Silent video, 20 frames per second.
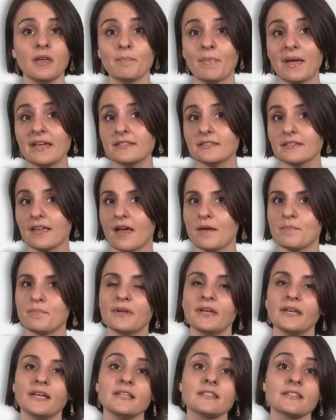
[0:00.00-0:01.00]

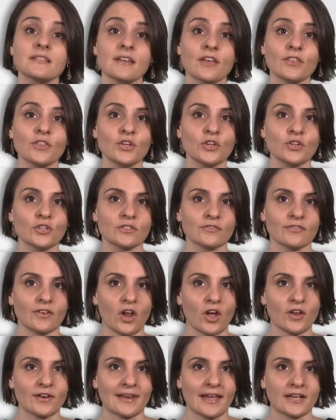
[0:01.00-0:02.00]
Basecamp is another
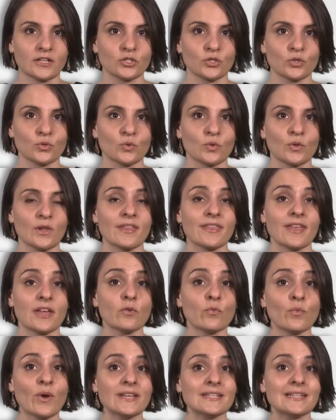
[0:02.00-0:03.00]
useful online tool
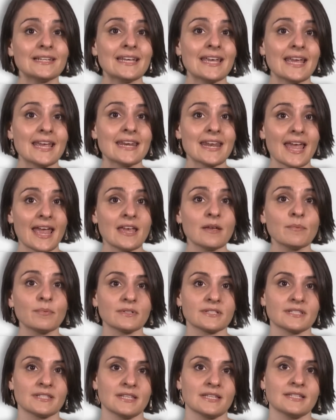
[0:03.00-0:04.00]
that readily
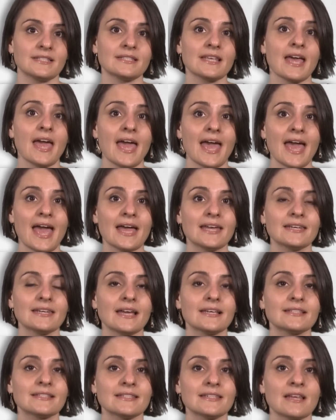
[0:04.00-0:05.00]
enables this
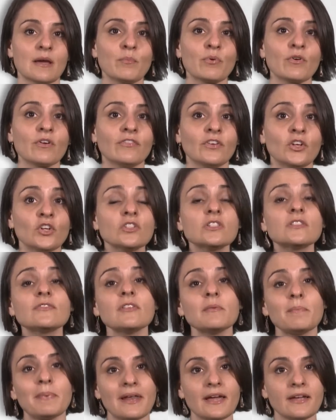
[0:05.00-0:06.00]
and has a number of
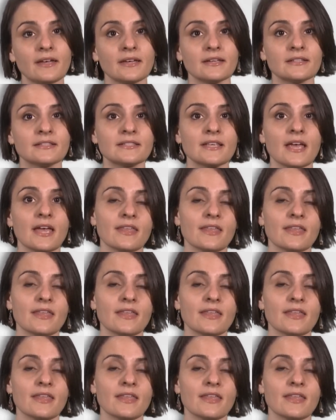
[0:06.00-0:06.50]
useful plugins